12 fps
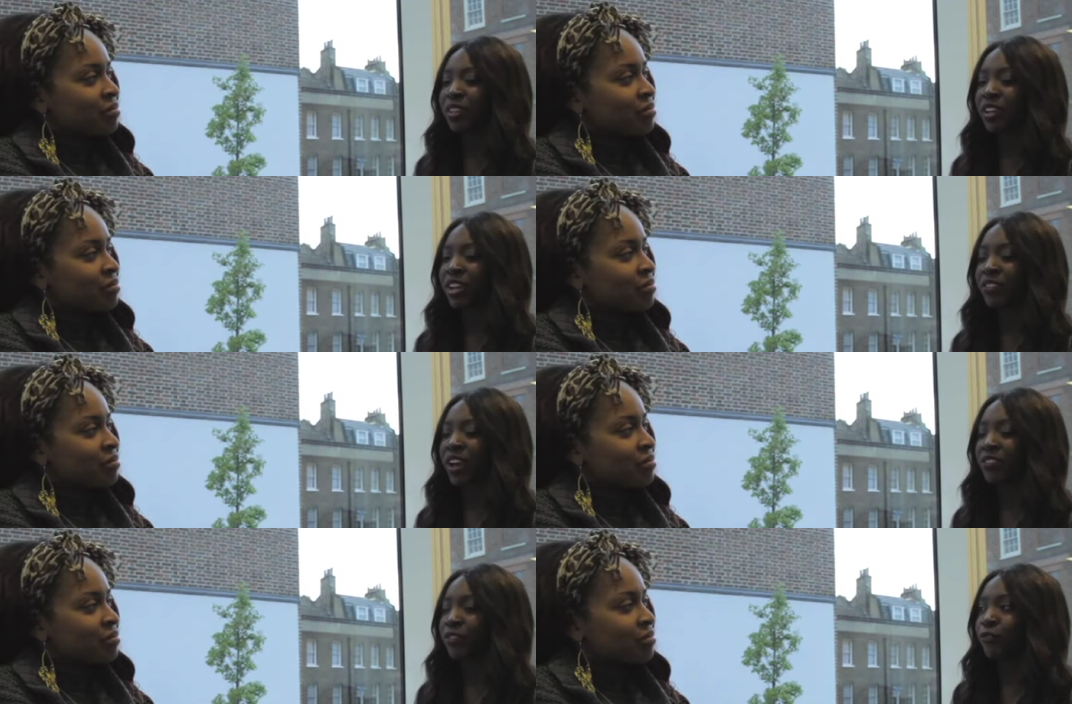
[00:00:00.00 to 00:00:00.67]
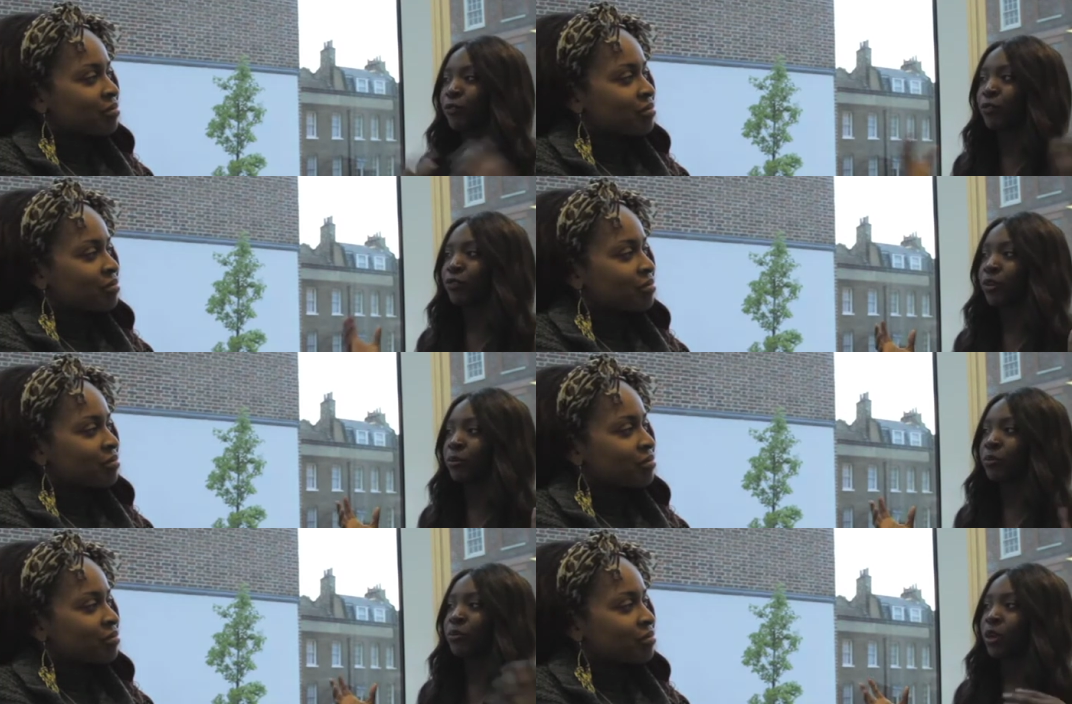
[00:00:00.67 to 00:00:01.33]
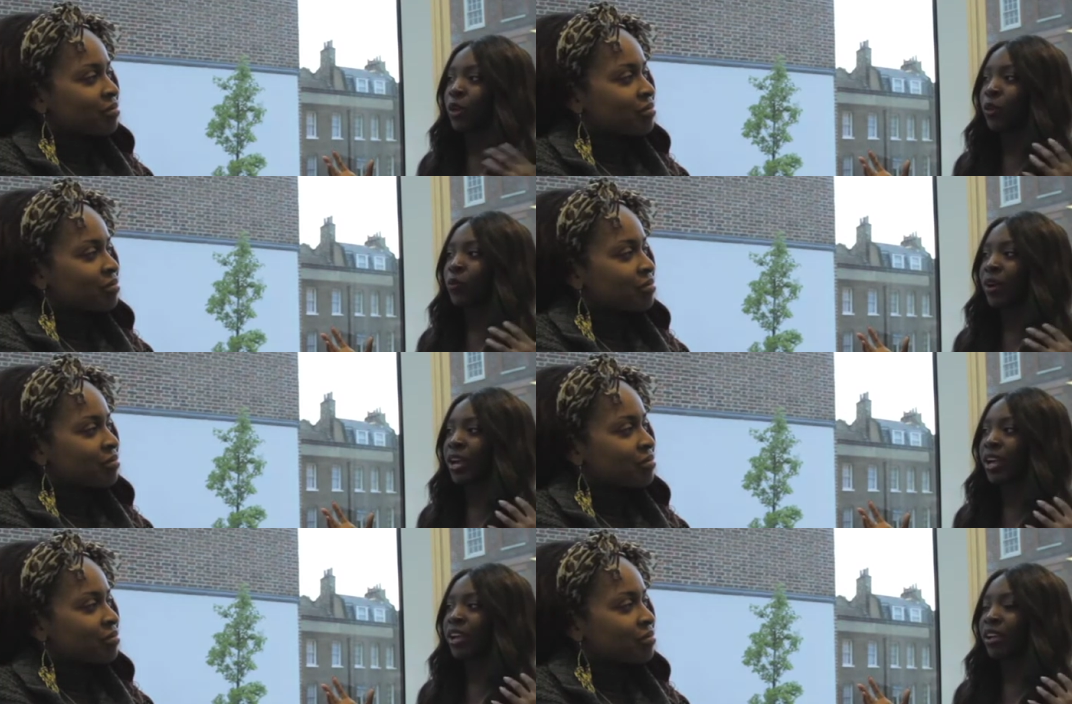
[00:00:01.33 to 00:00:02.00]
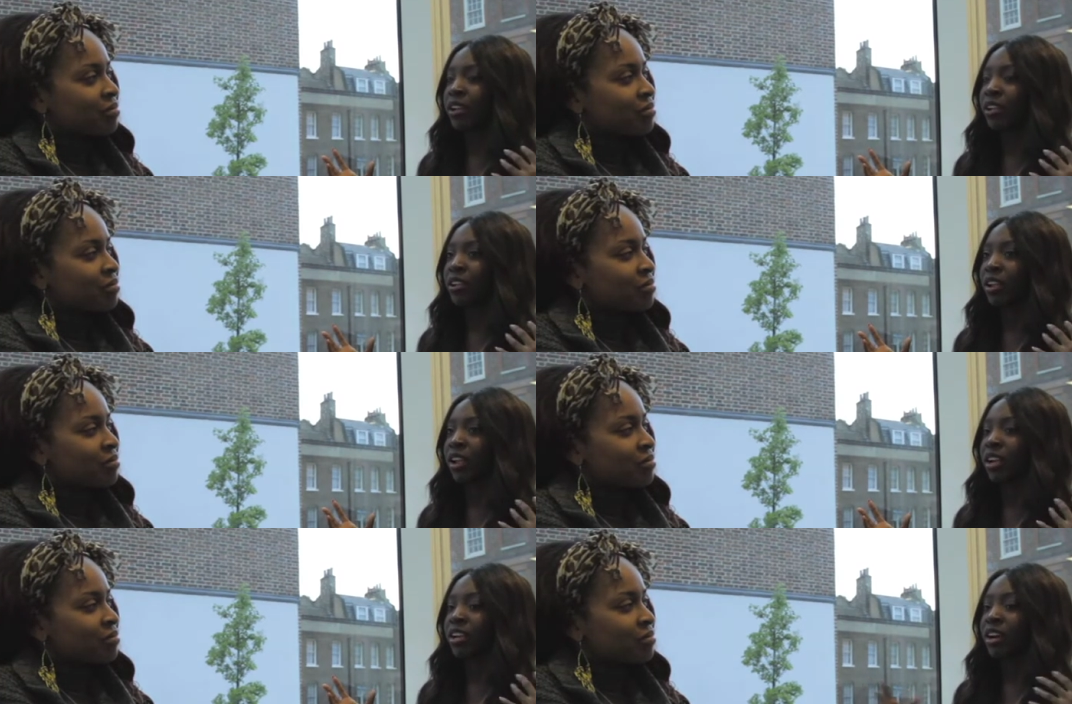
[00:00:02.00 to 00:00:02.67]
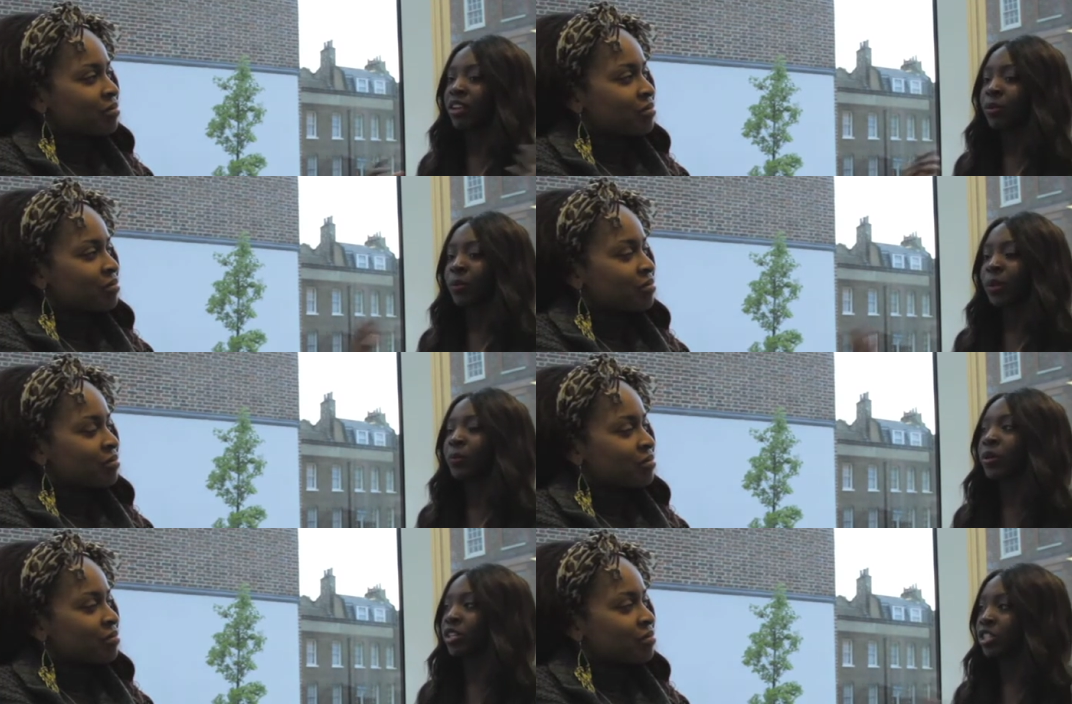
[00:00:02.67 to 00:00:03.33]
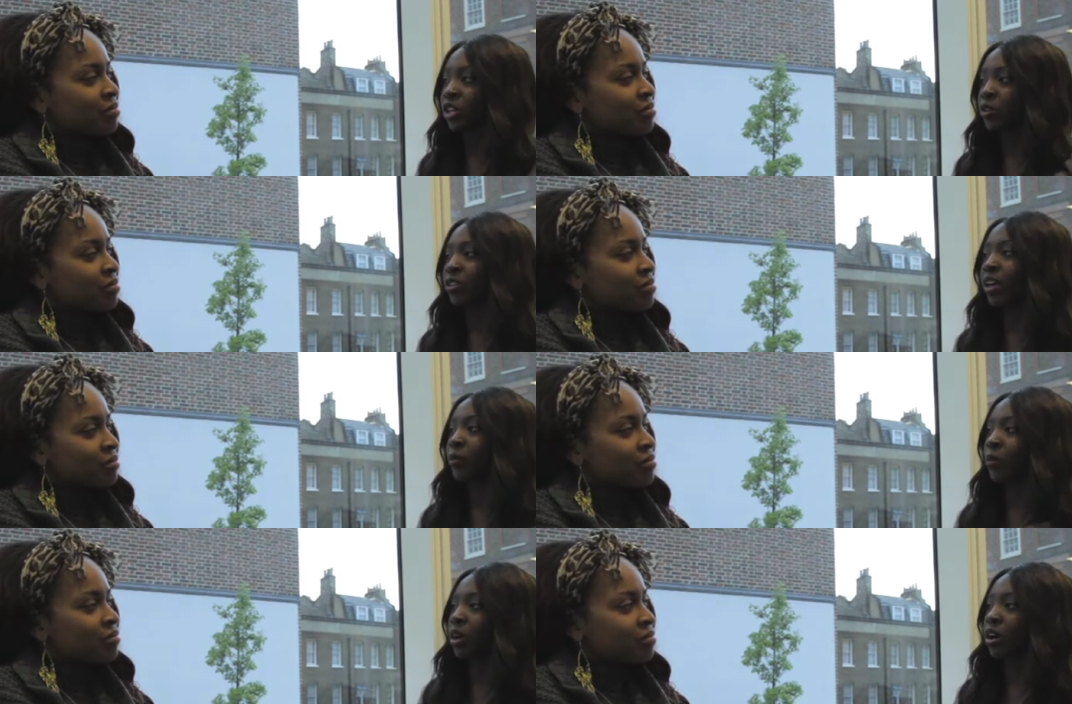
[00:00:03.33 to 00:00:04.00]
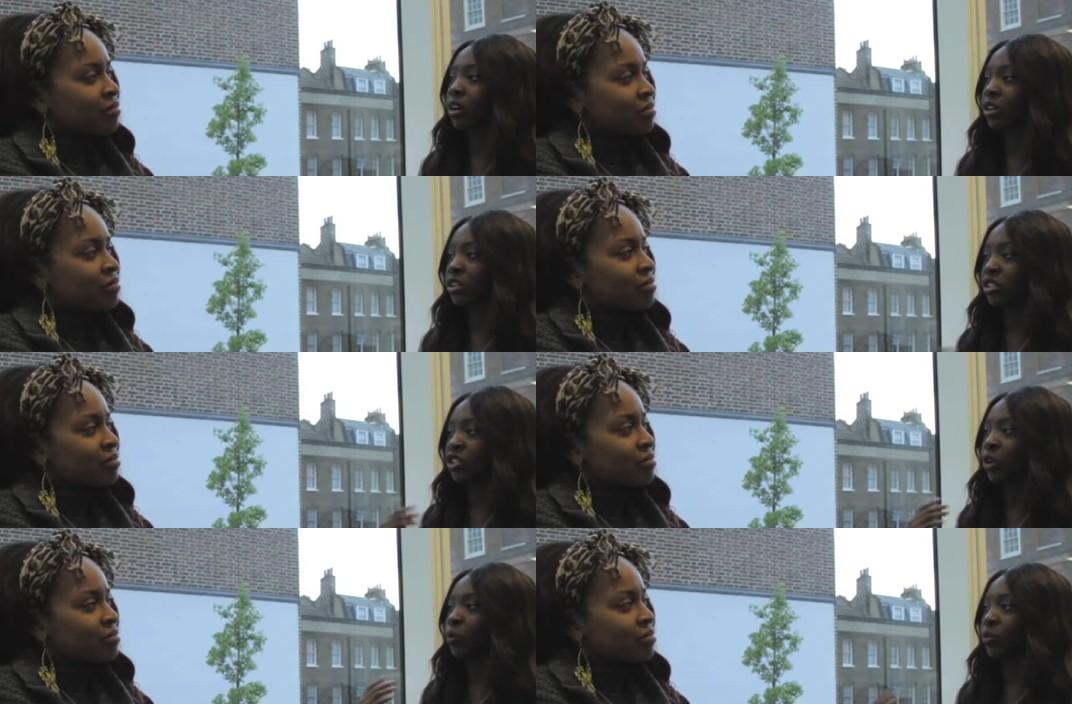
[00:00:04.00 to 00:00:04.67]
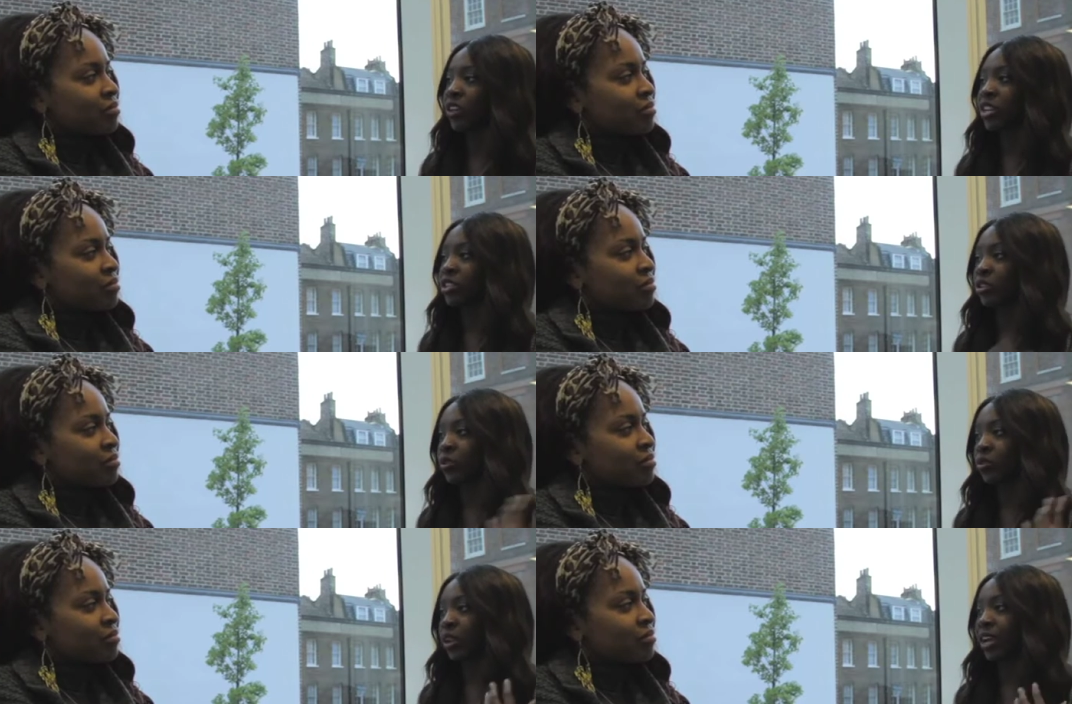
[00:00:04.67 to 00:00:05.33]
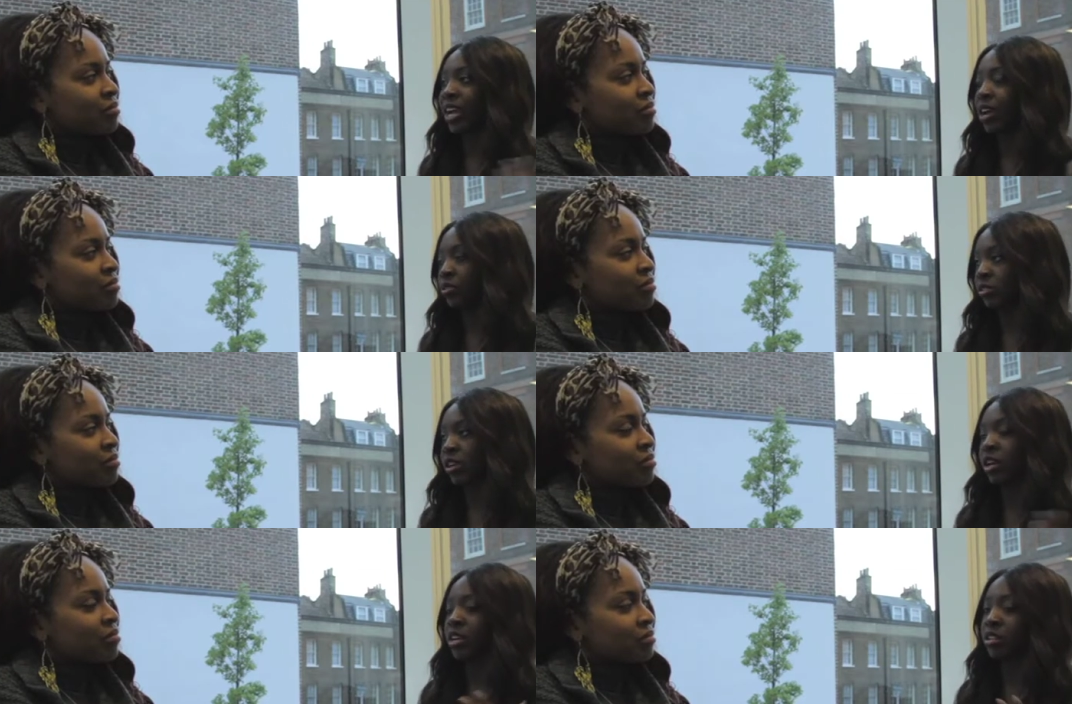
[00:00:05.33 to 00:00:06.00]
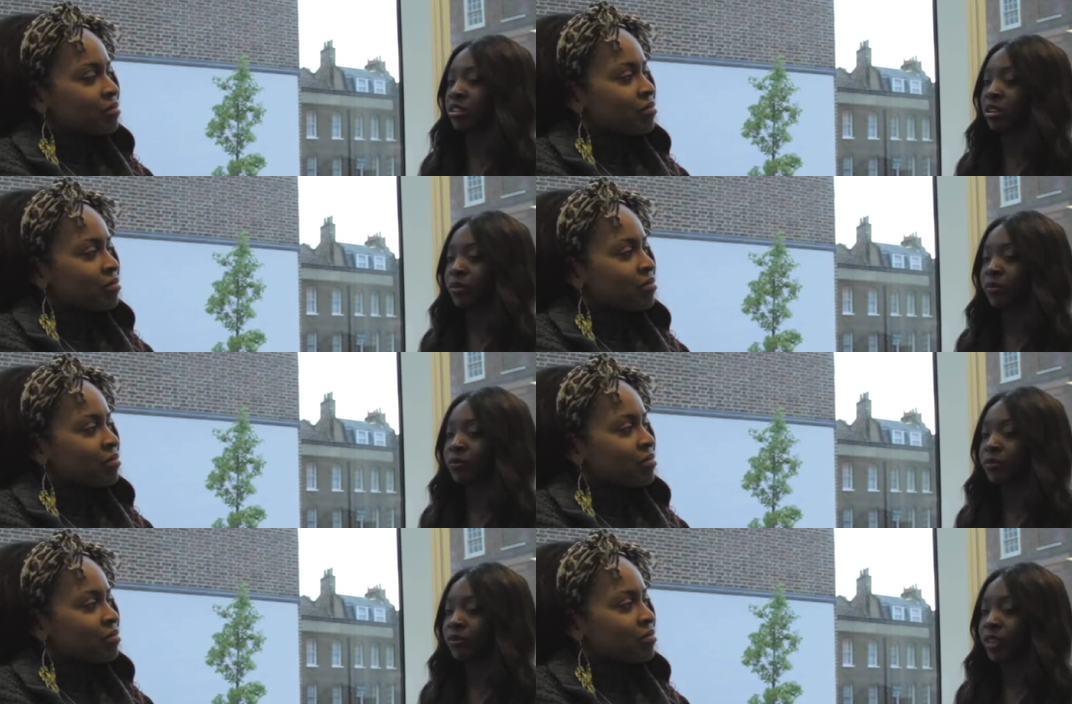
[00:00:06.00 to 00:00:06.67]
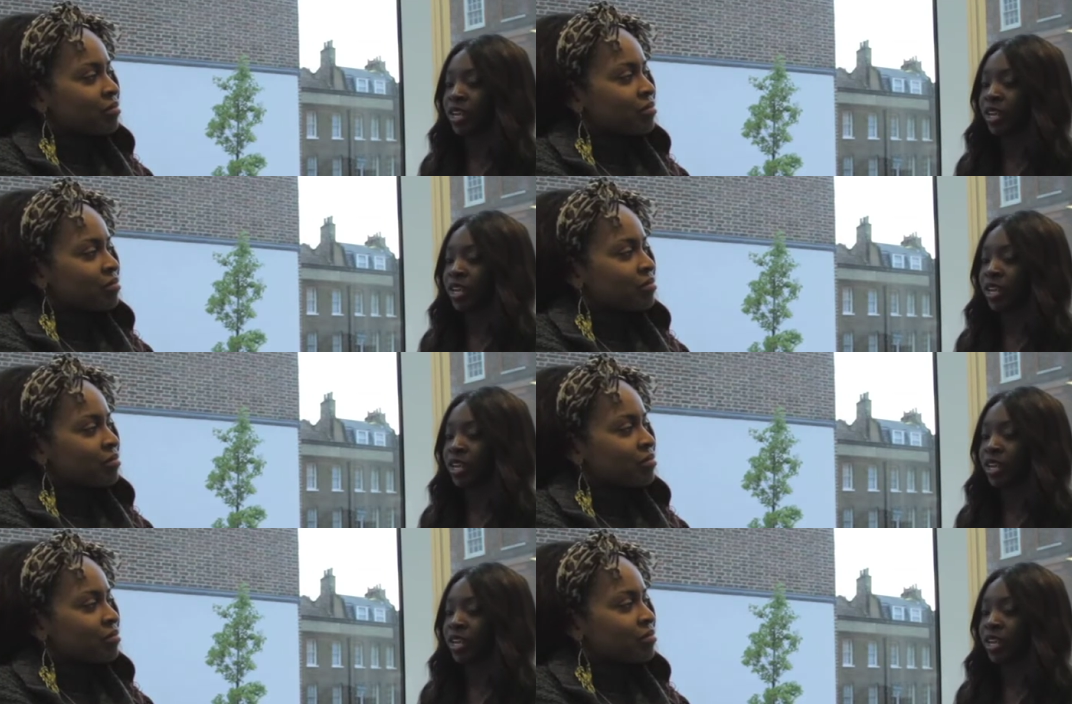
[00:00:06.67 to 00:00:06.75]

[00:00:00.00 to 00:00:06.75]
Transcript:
Speaker 1: kind of have a forum where like other people can show their work and show what they do like outside um,